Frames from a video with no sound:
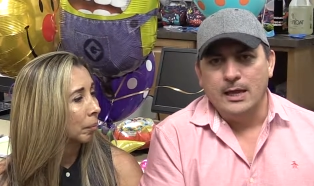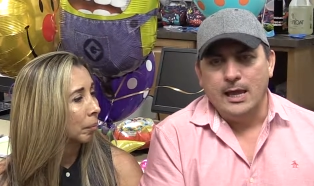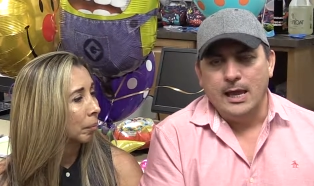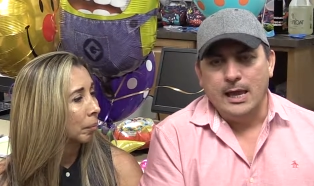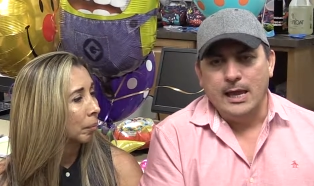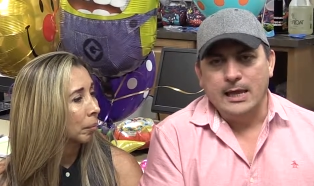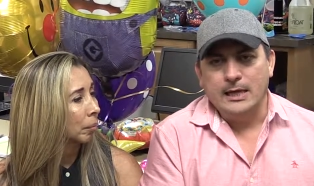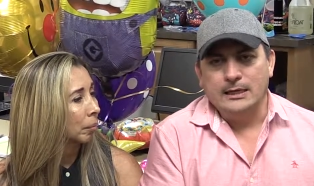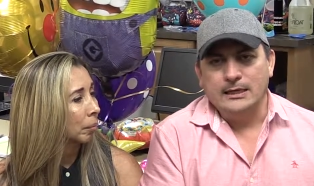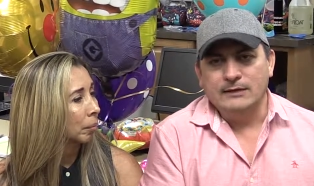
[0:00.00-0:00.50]

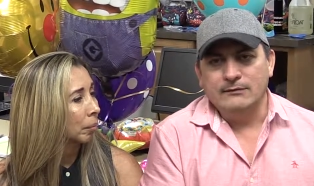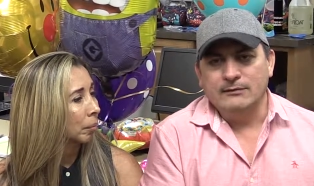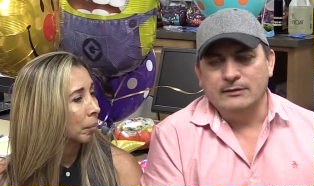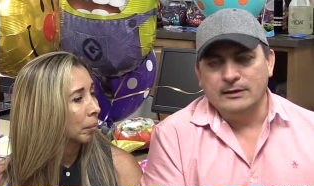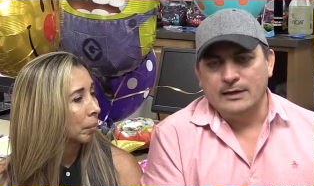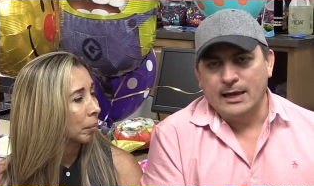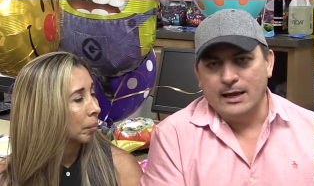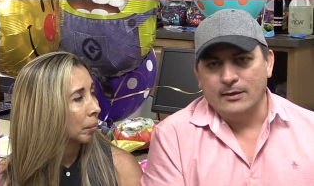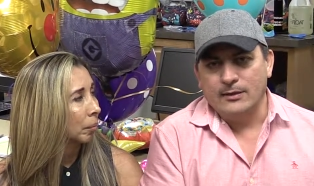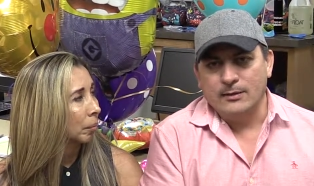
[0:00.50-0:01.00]
Speaker 1: And even
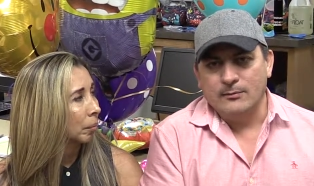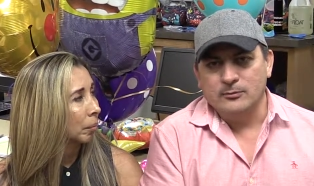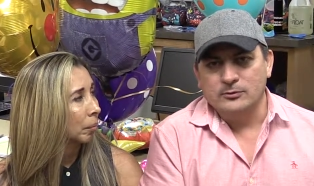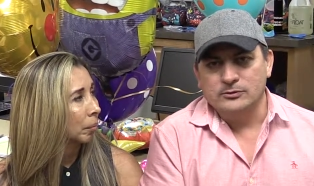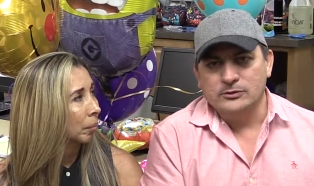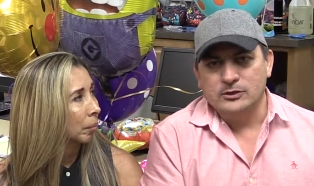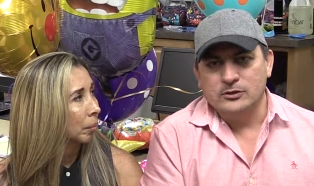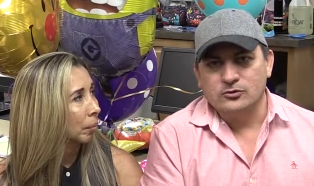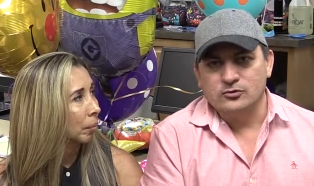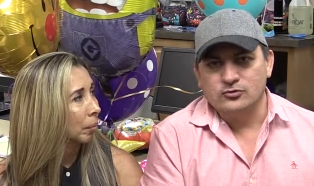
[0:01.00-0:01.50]
now that I was
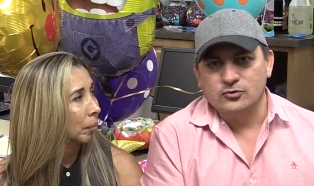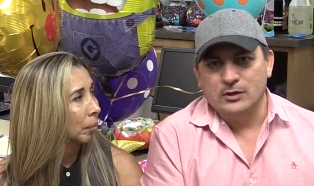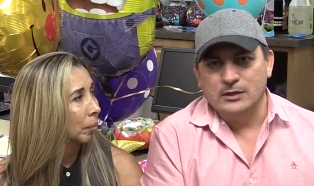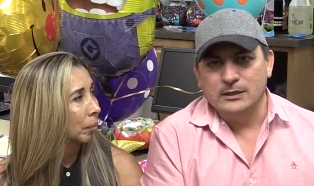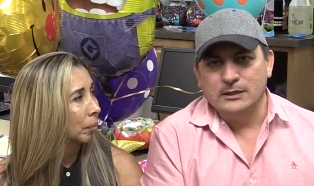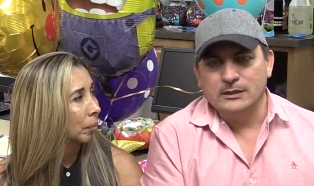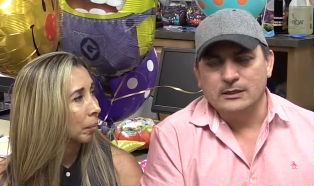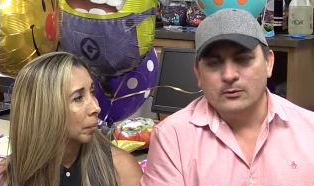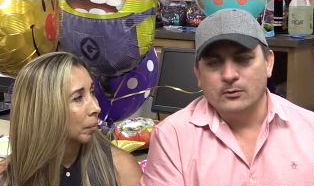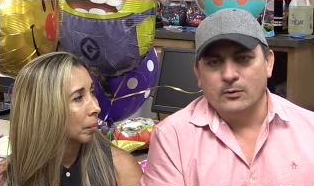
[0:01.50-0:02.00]
here in training,
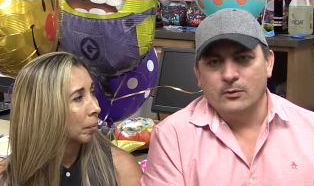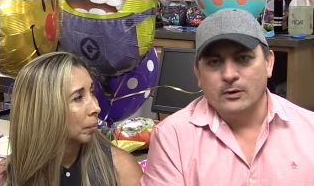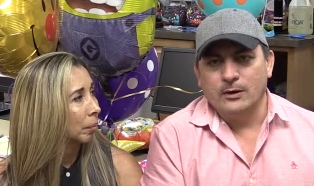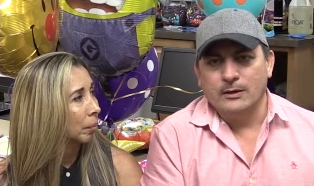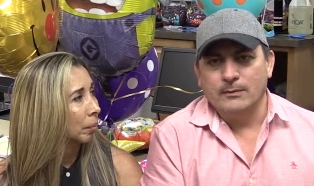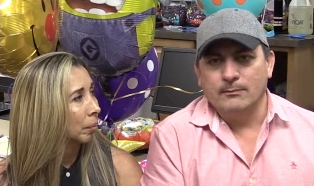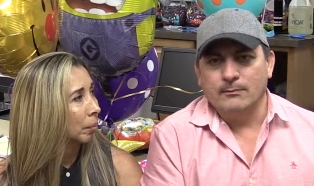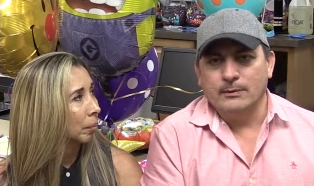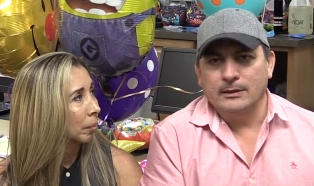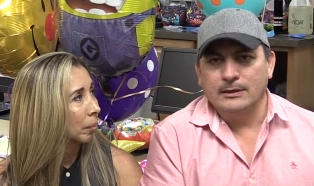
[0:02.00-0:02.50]
they were
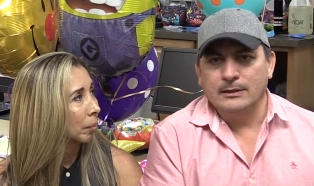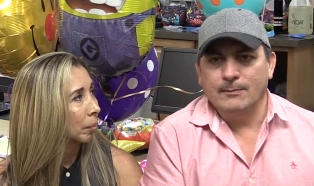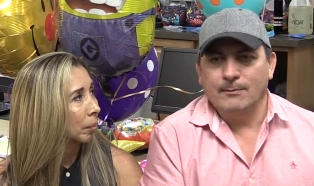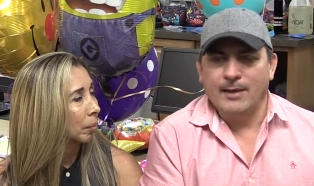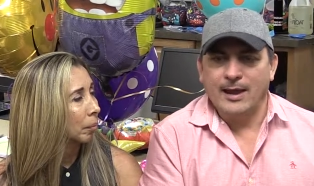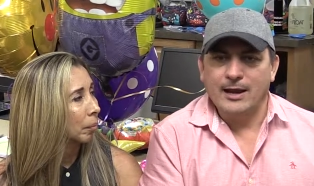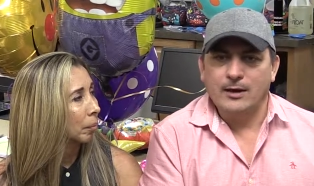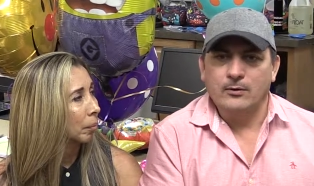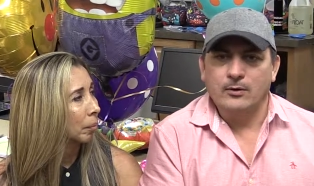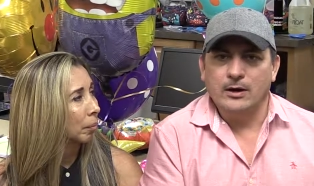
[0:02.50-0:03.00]
working in the
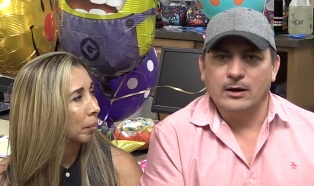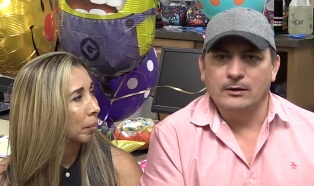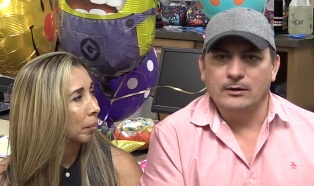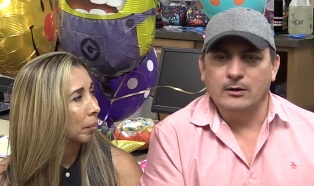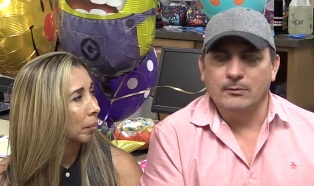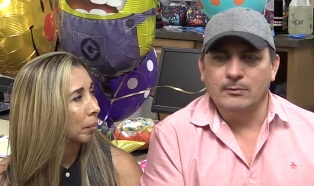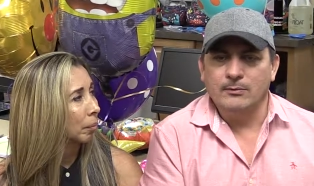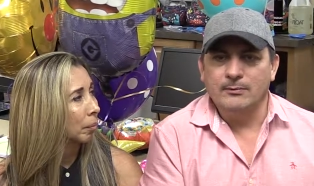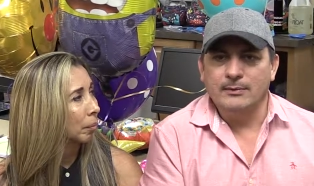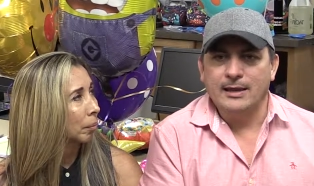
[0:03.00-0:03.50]
background,
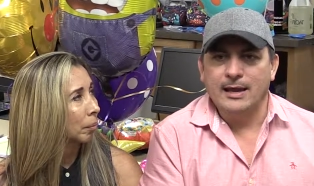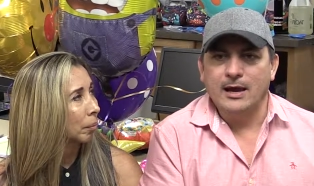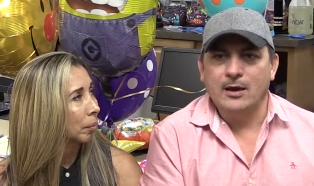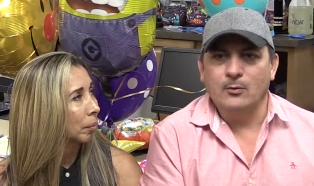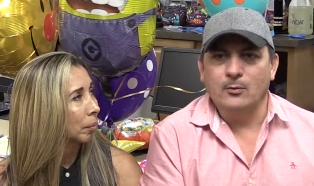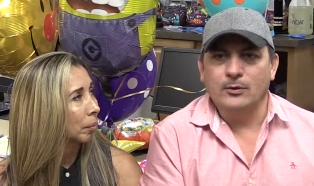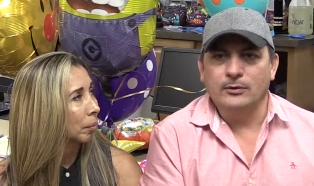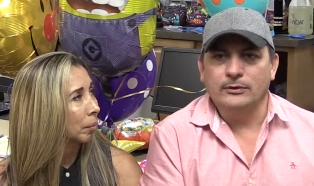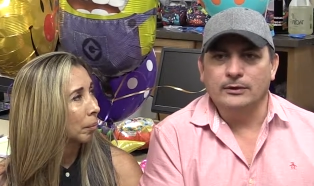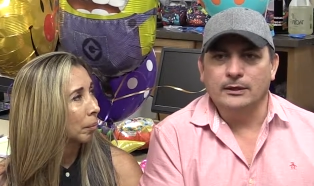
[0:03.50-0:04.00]
helping me out
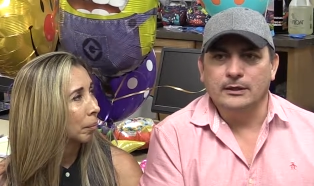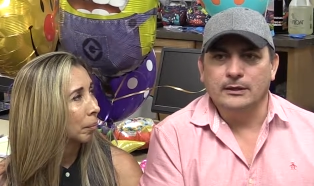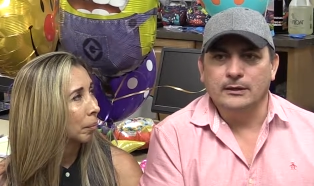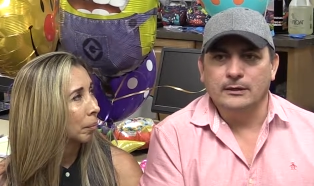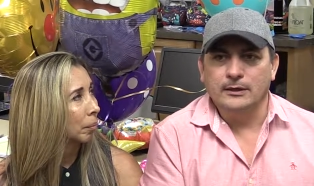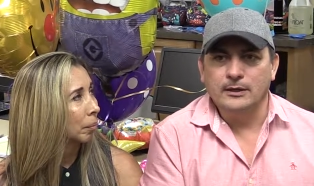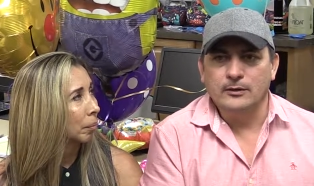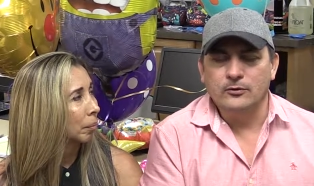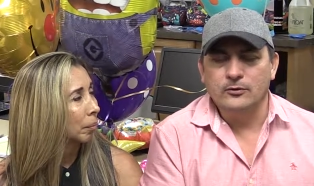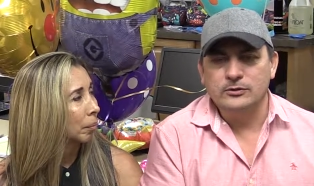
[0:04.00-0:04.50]
with uh,
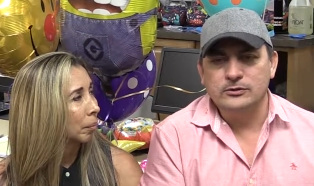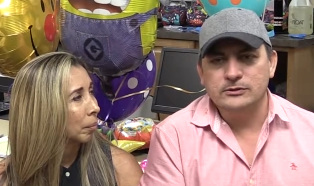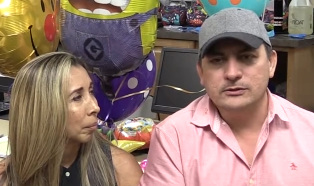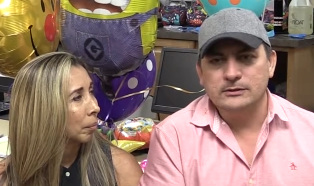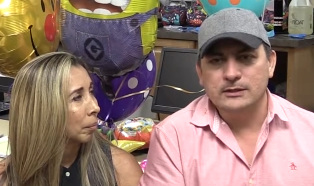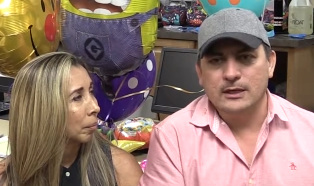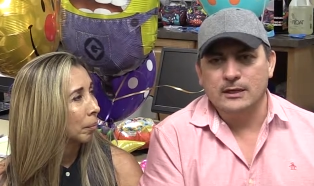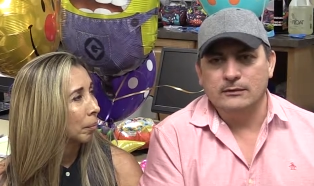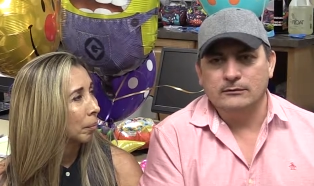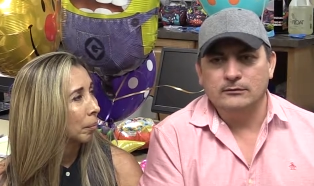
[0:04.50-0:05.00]
other issues
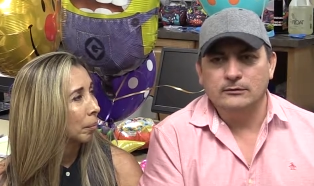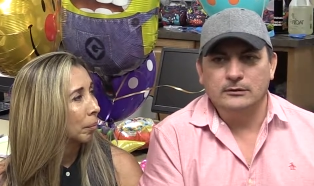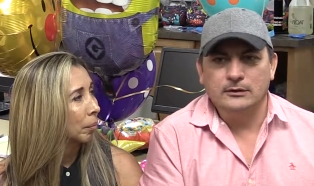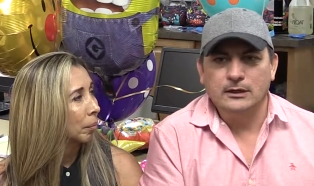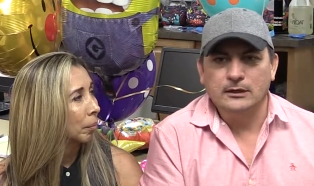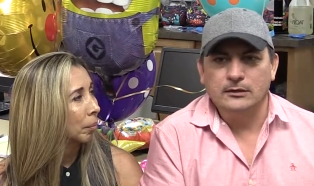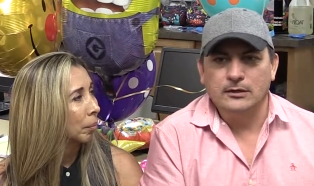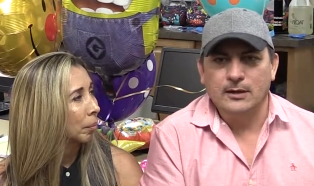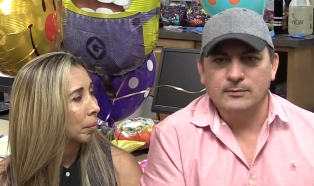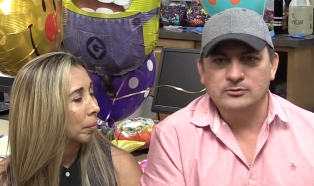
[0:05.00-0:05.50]
that you know,
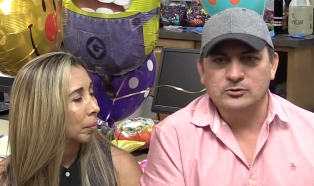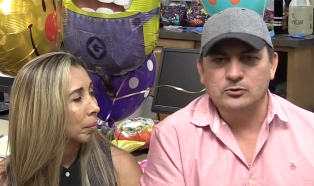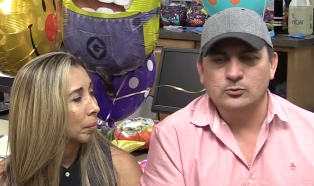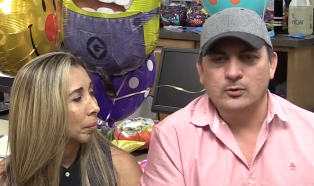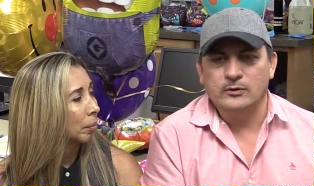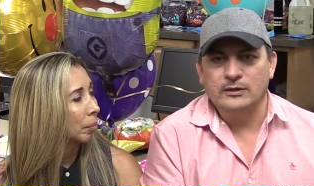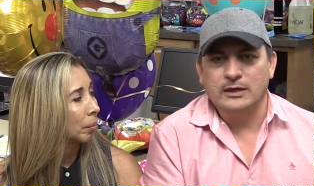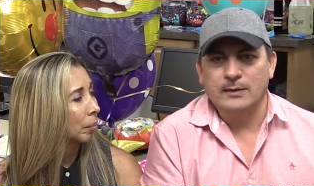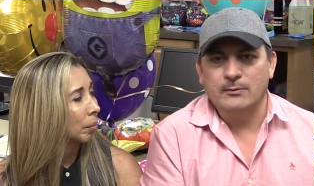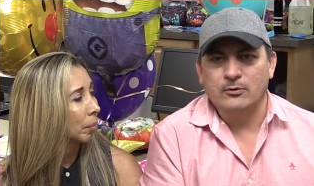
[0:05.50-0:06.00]
other obstacles we
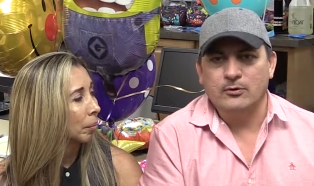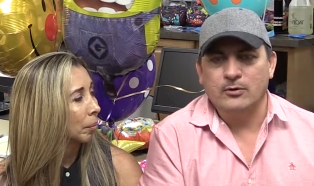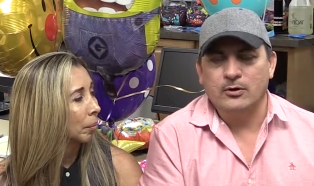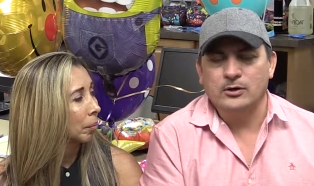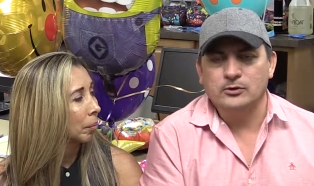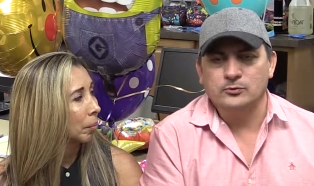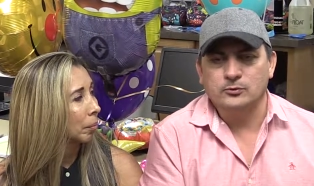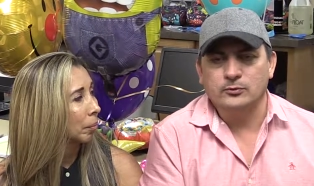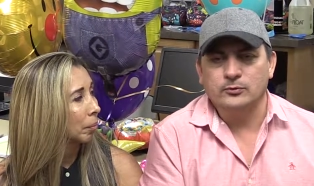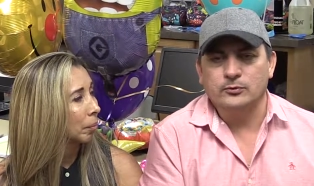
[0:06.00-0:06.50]
came across
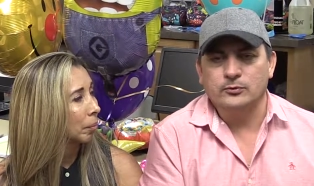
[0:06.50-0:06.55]
with